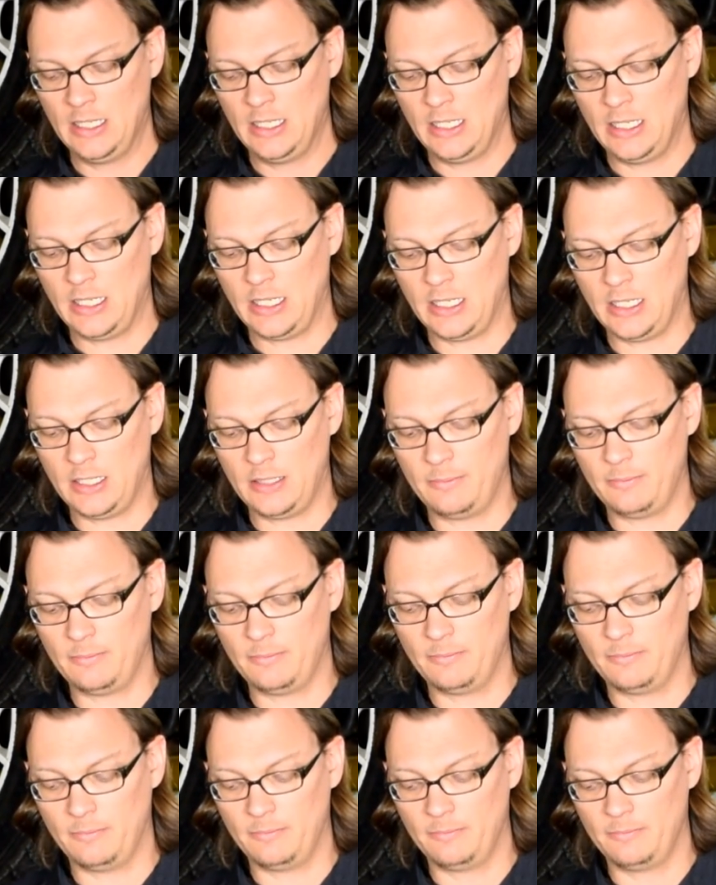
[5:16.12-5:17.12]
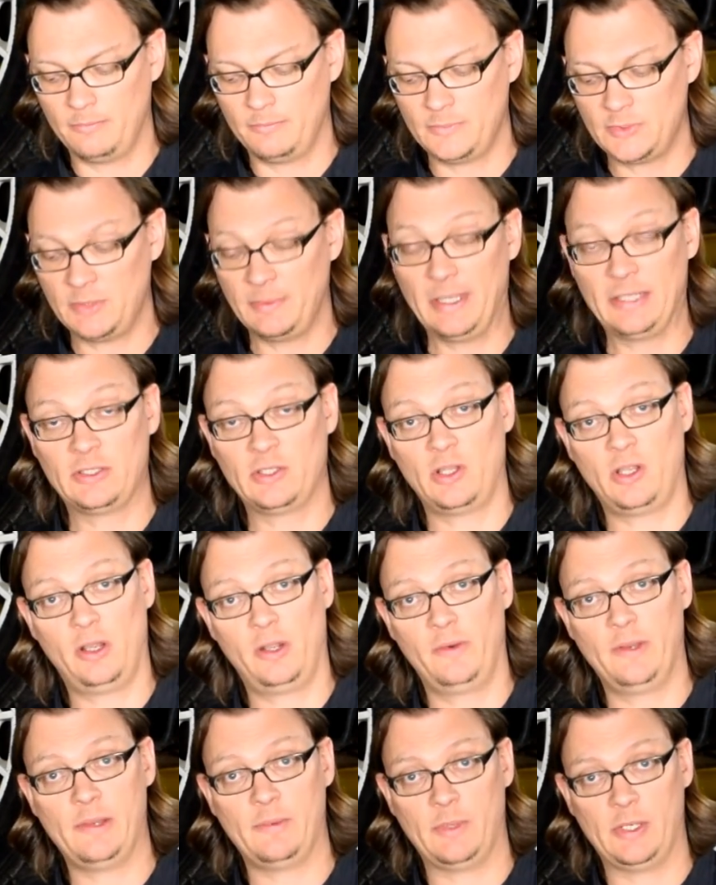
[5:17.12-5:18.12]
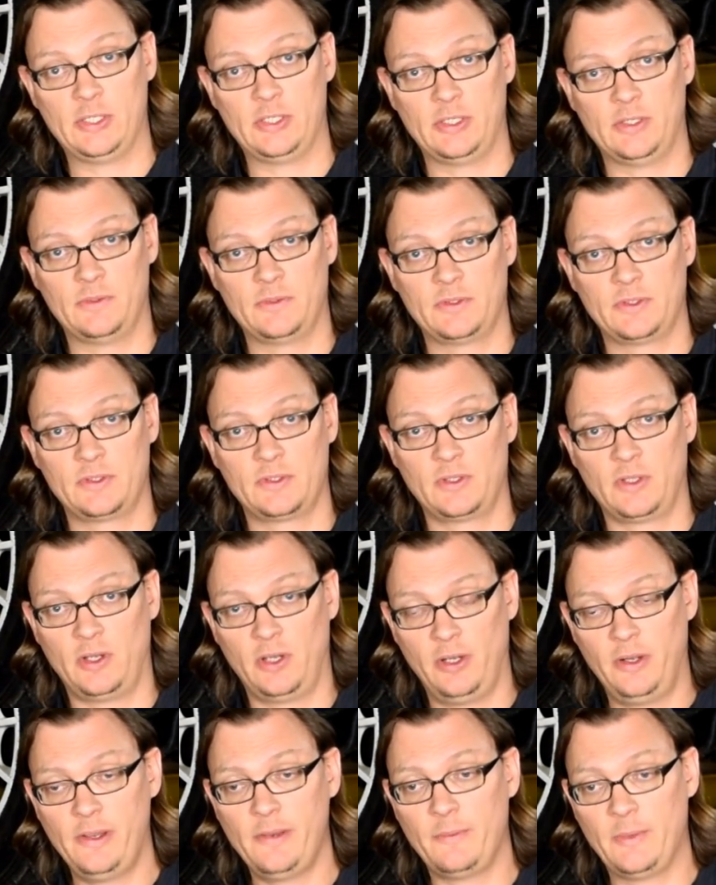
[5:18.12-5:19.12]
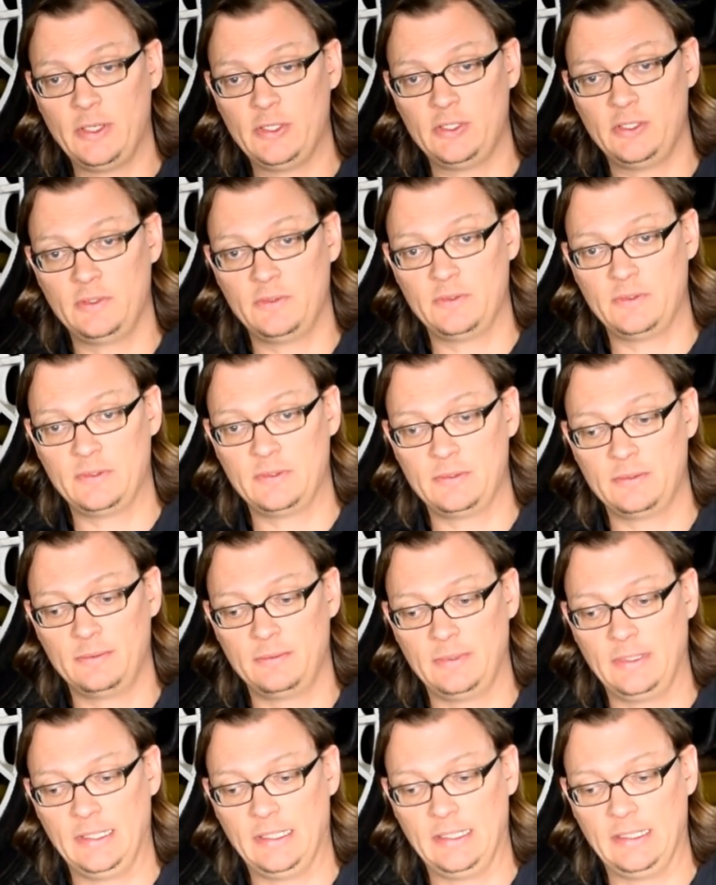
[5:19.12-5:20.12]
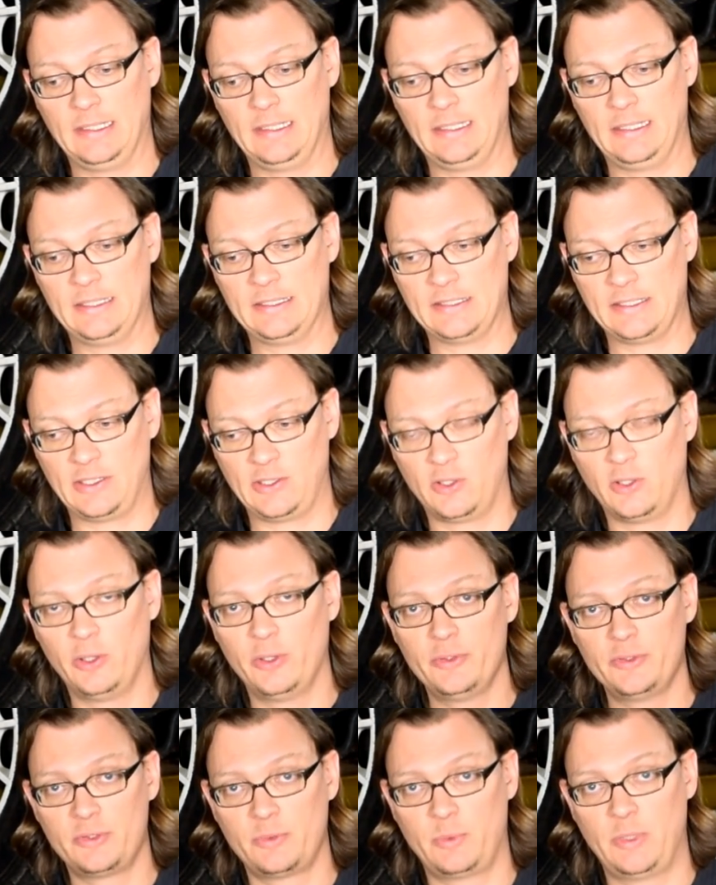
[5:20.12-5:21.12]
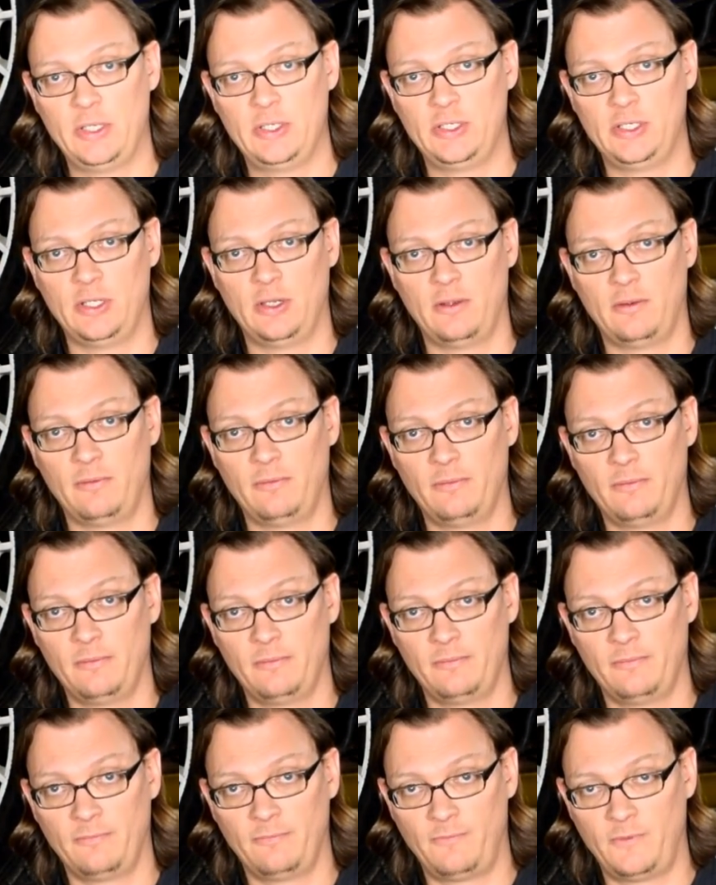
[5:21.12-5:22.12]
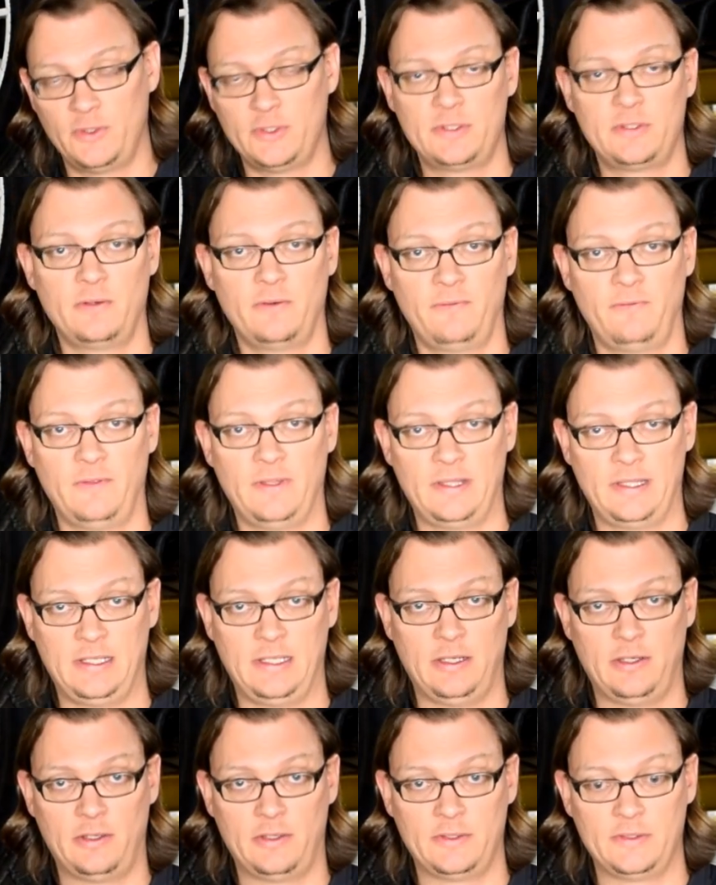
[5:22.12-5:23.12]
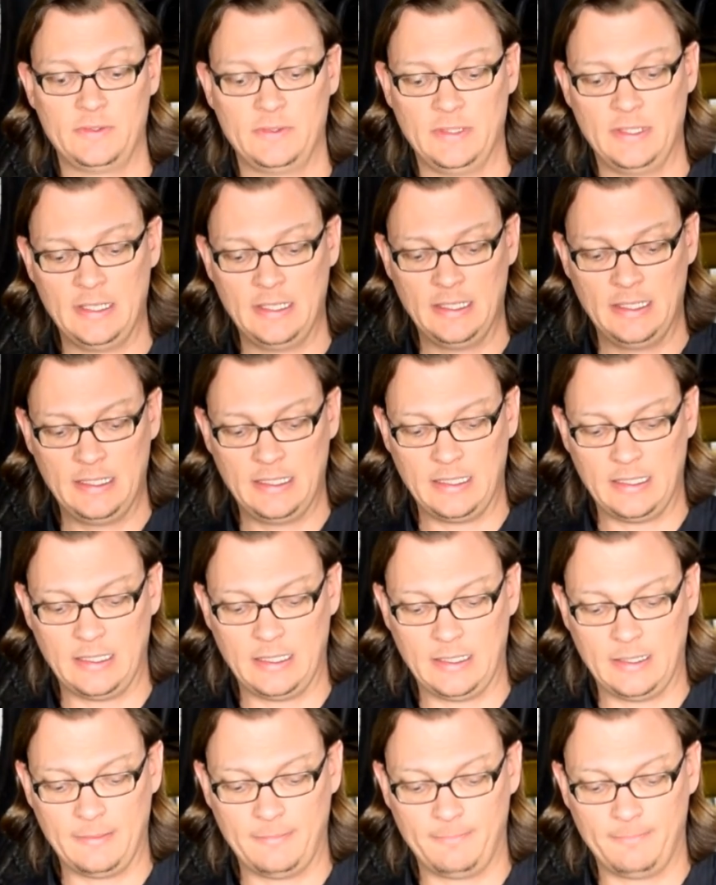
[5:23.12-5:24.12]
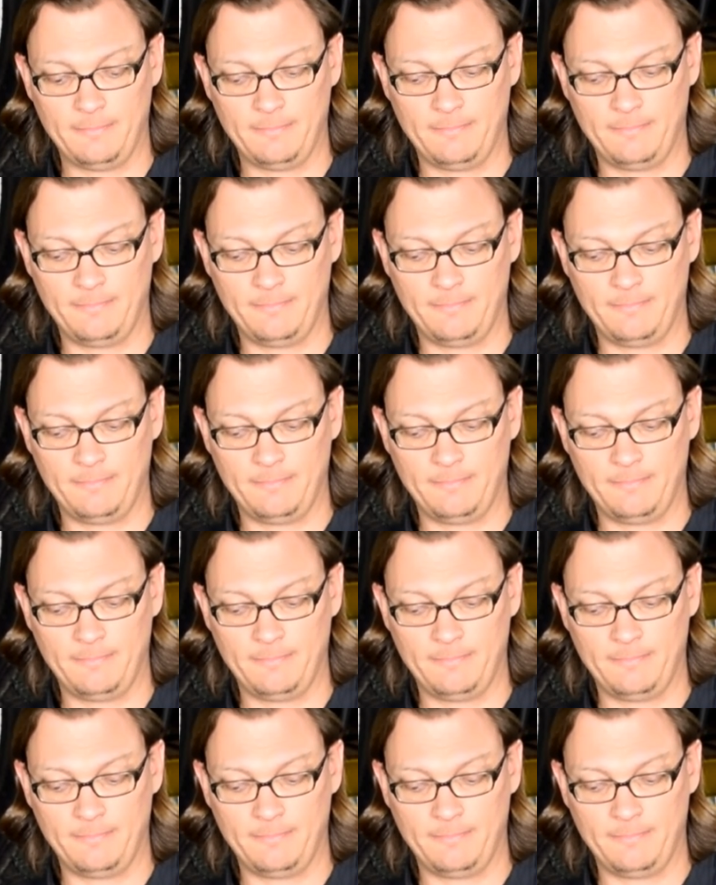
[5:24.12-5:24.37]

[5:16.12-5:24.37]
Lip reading: So back to the RA ratios. So the RA ratios is a close ratio first through fifth gears. The